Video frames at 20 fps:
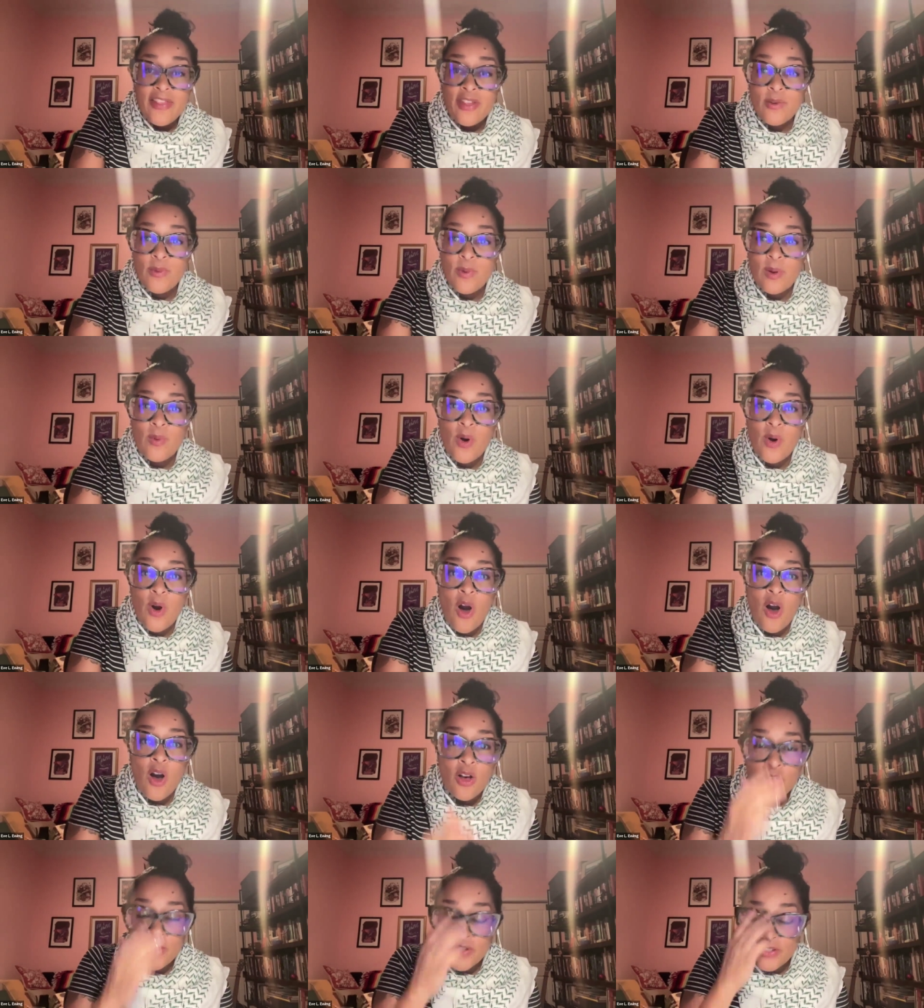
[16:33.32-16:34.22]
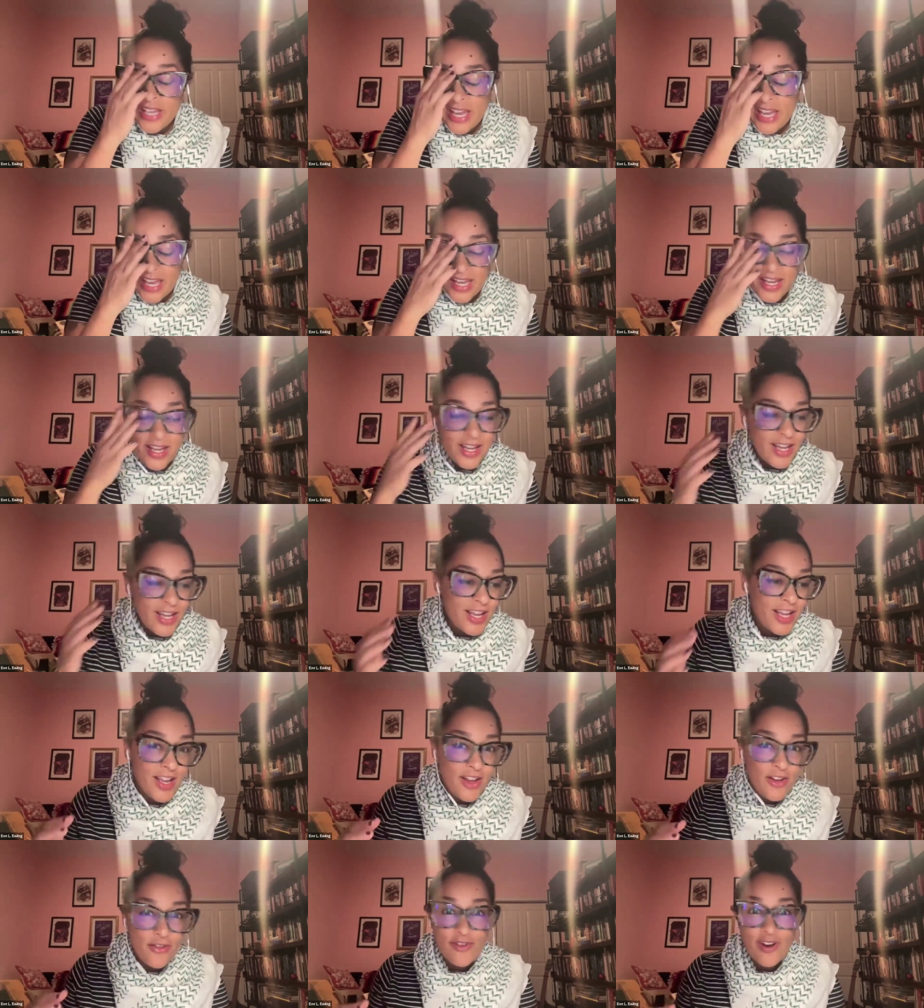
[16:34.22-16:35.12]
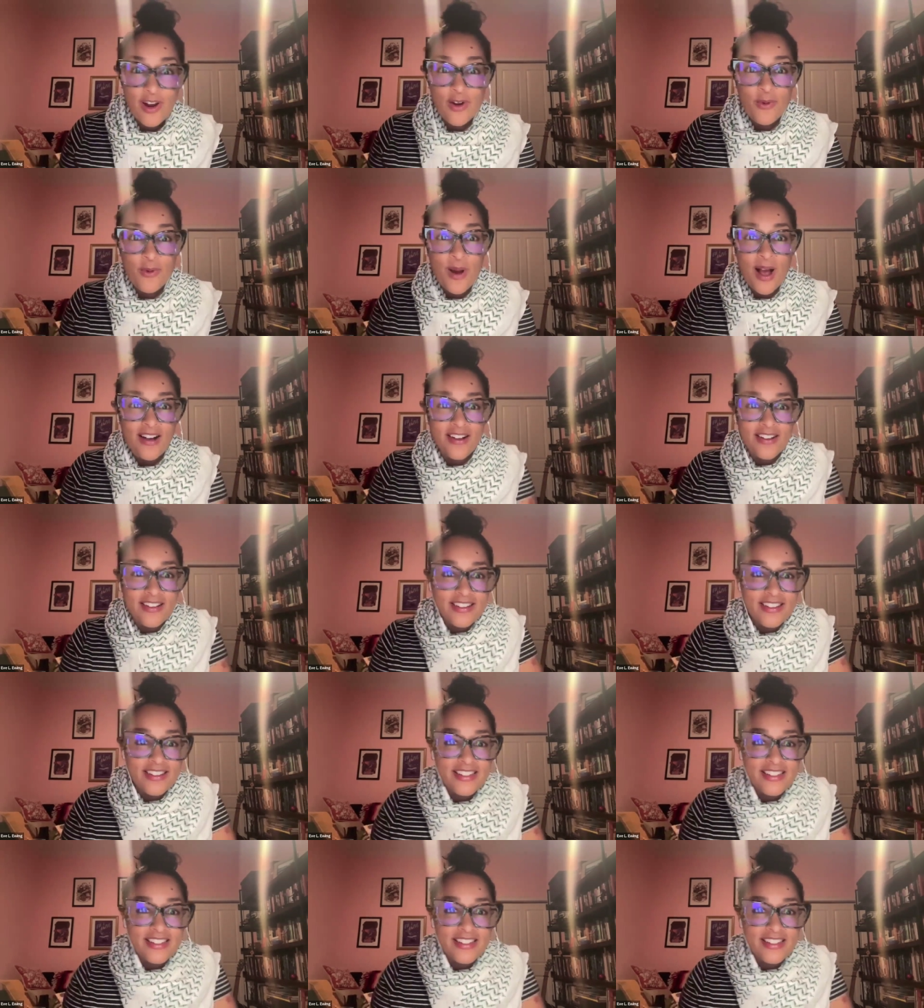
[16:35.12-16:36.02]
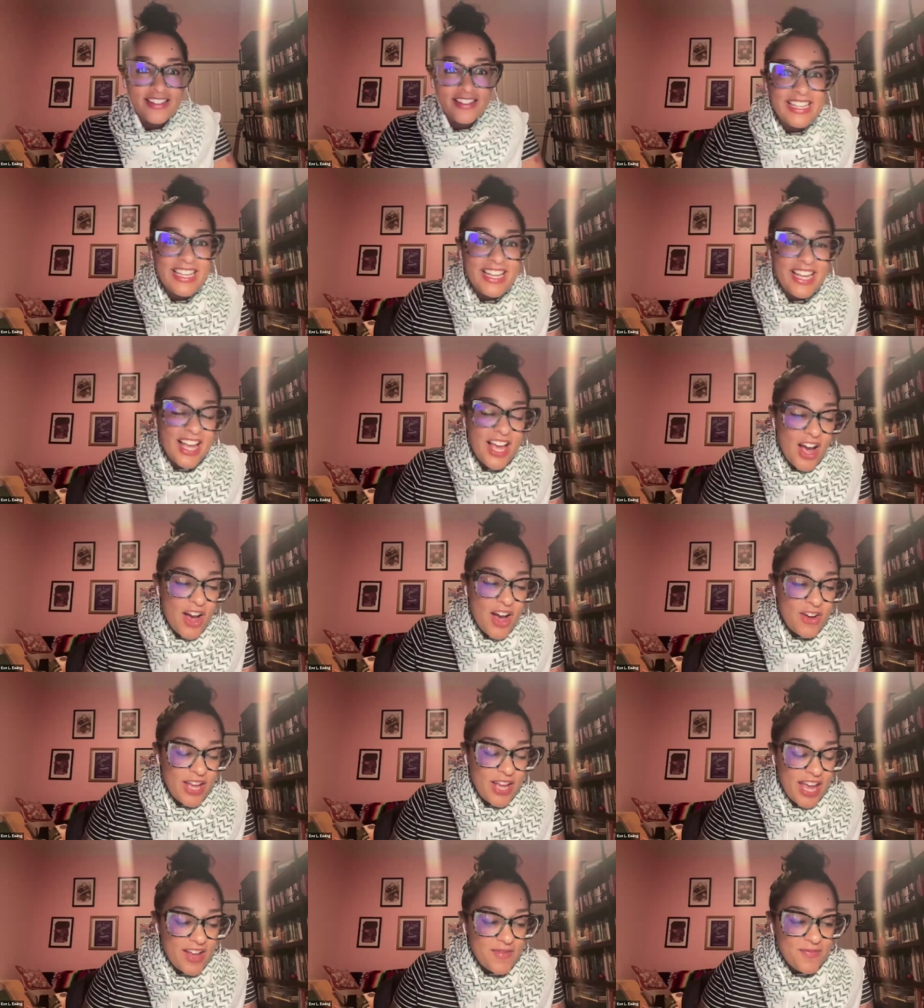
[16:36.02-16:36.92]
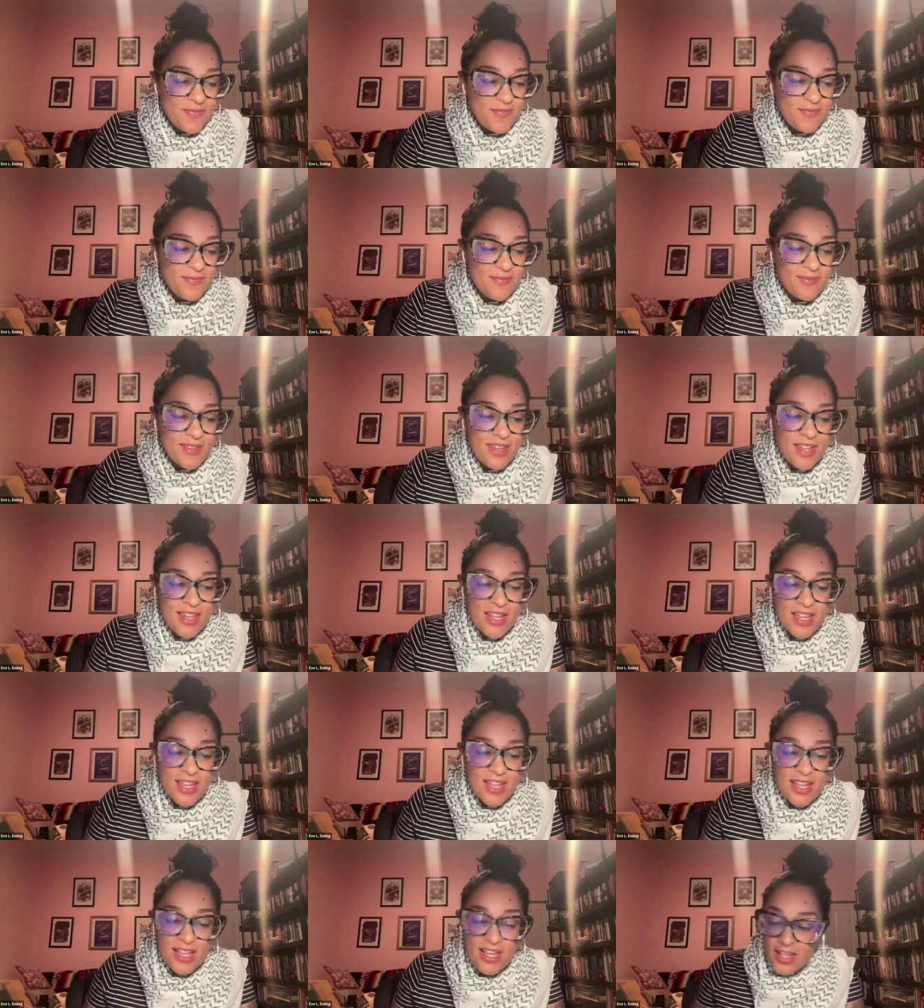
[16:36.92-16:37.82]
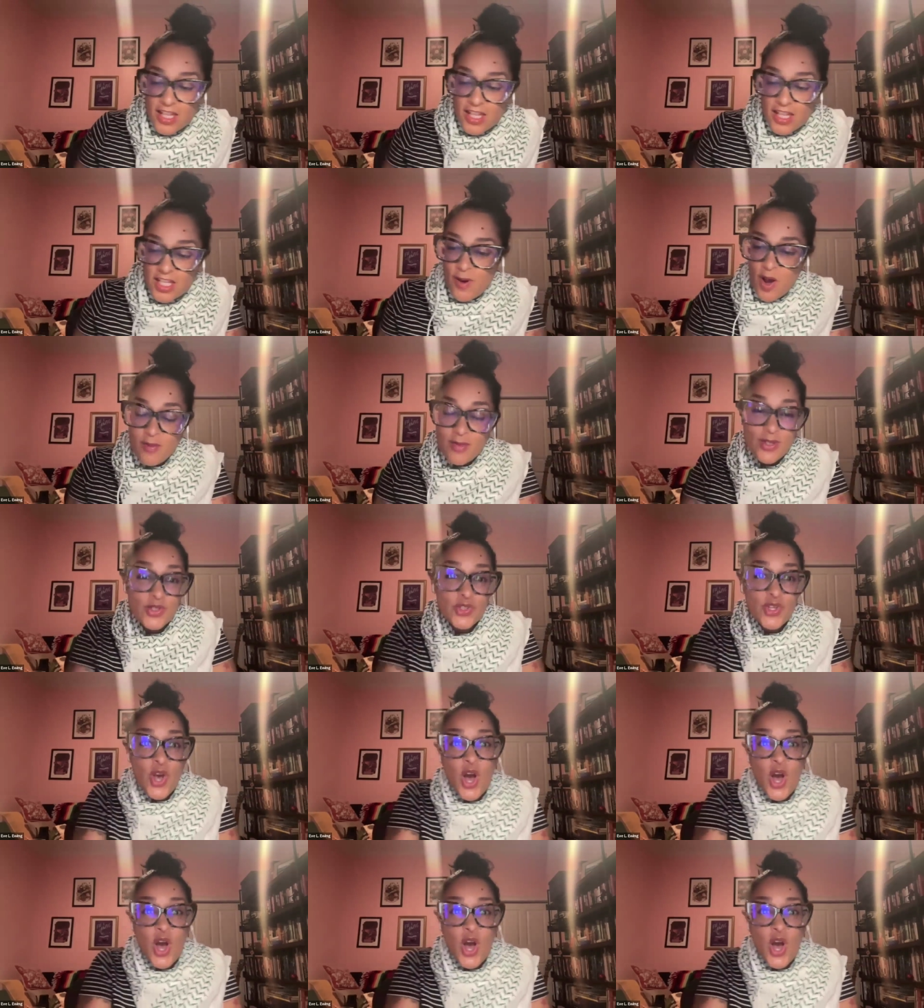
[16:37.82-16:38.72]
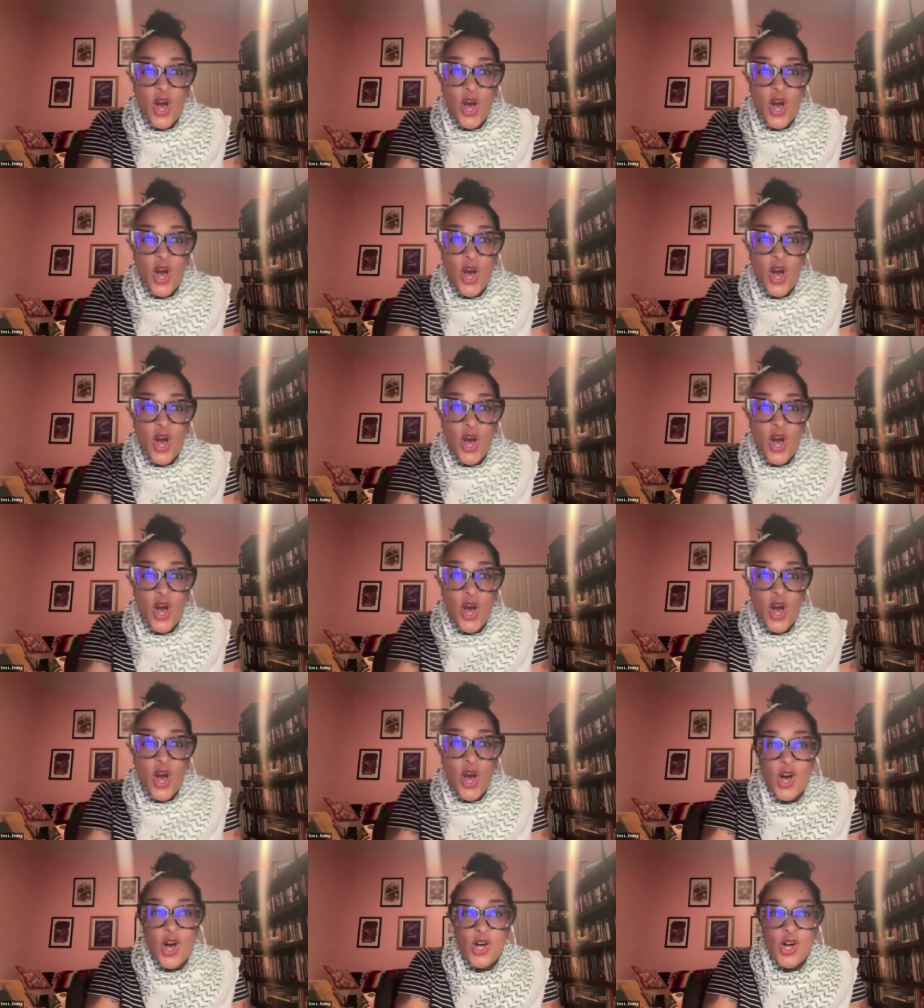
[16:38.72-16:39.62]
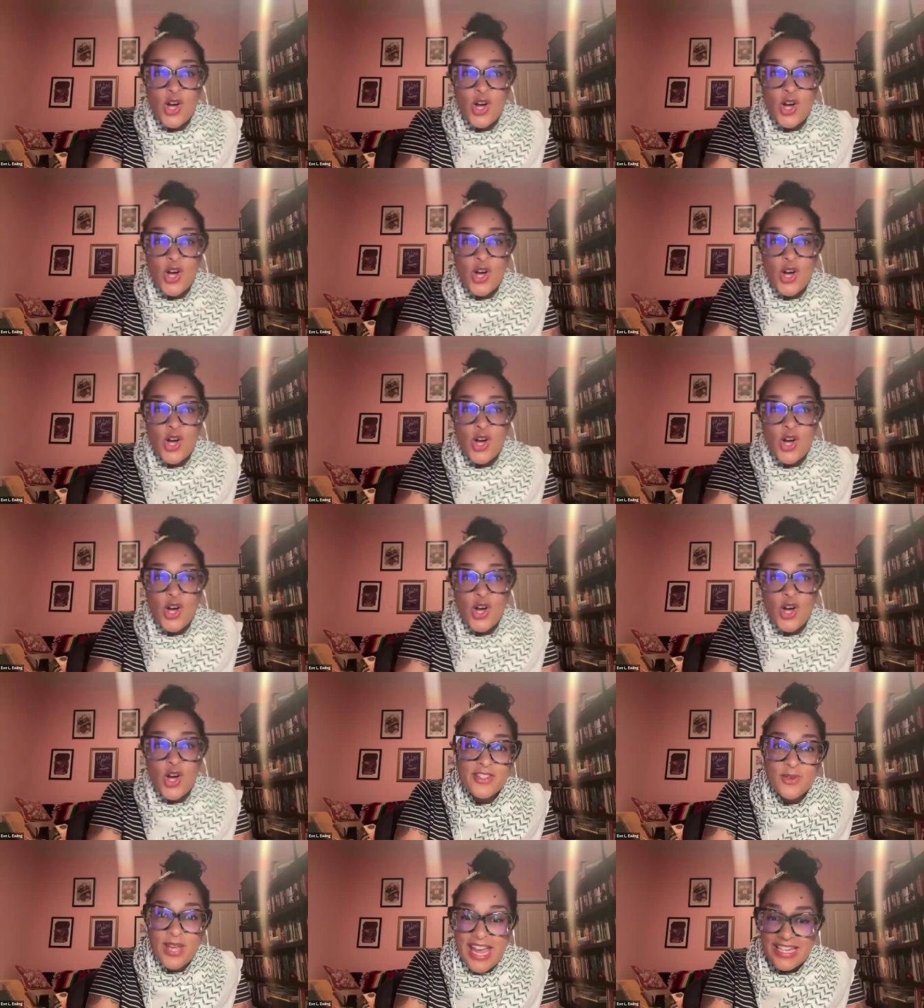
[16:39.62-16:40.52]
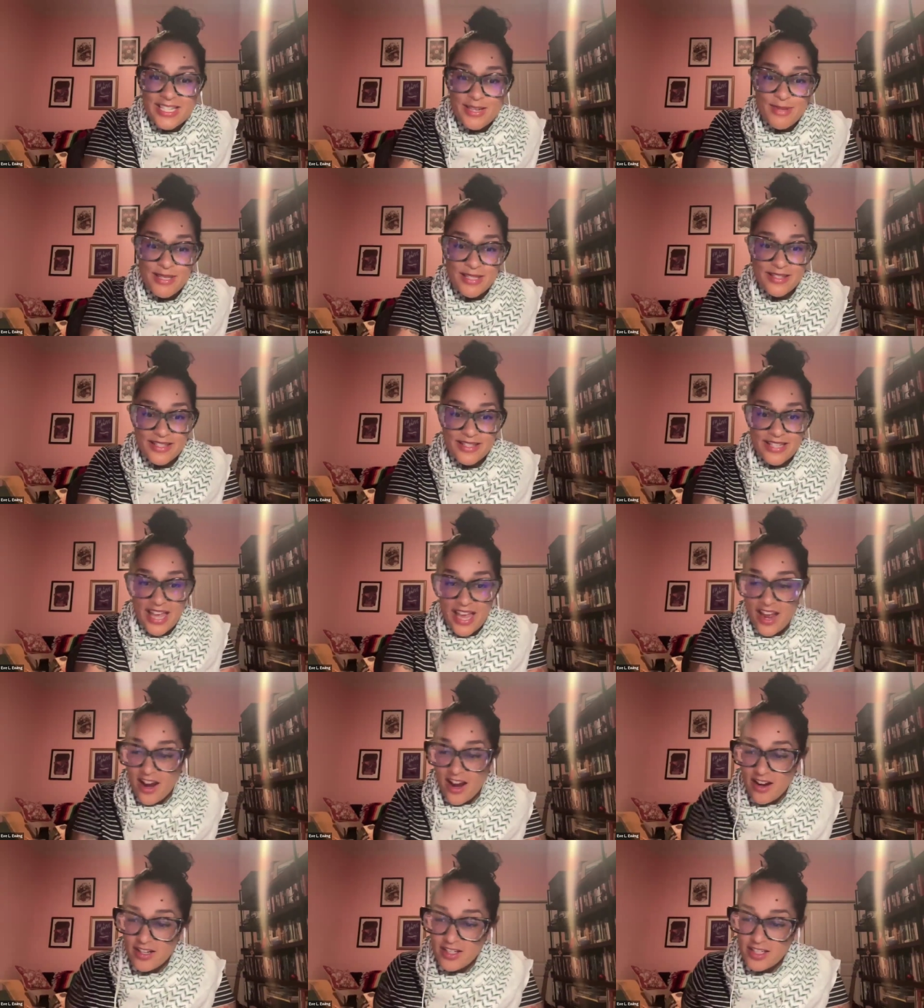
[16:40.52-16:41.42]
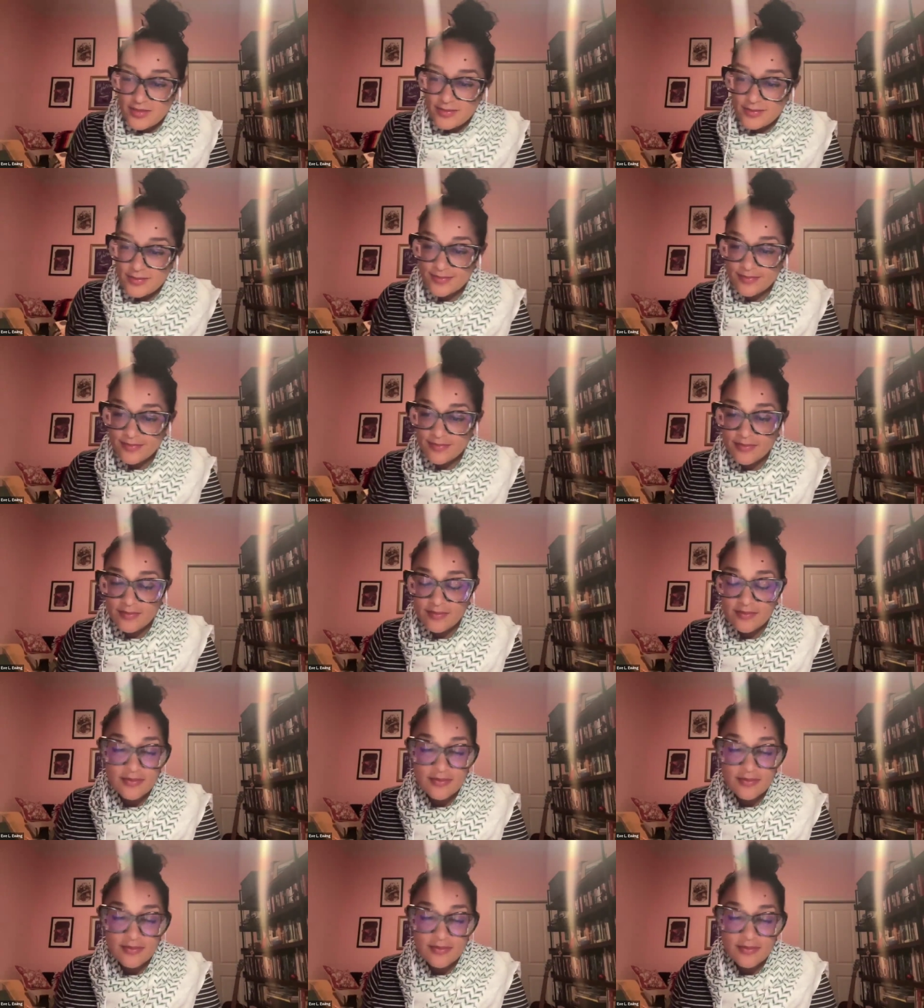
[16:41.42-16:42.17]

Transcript: and then we will all say farewell. Okay. This poem is called It's Okay to Be Scared.